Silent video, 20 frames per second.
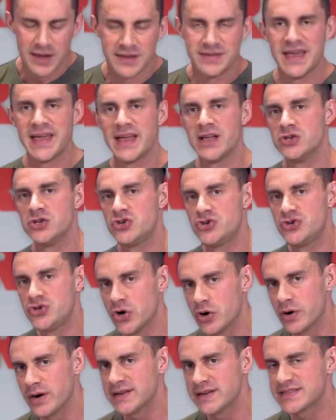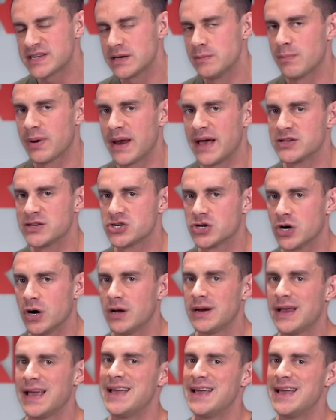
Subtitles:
The endurance in BLOODSHOT